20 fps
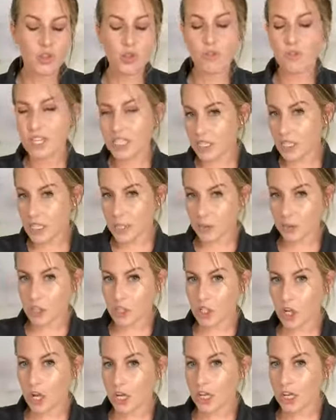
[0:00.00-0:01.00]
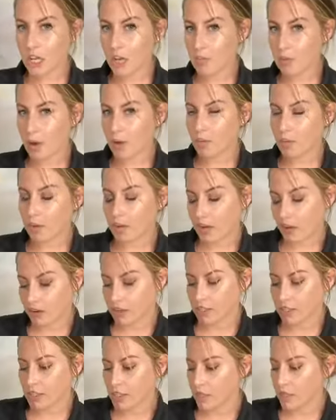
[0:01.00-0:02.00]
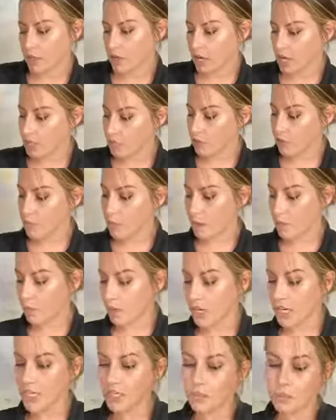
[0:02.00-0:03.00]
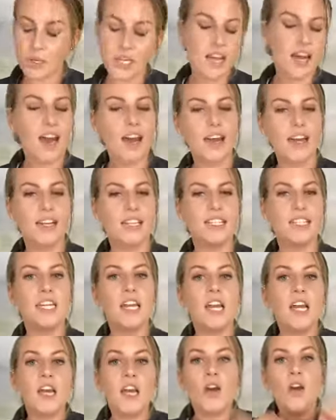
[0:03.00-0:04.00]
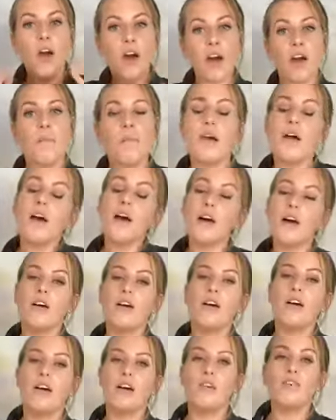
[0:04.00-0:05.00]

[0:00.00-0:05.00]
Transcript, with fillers: the reason that we we're talking about keratin, you guys, remember, is because um, uh,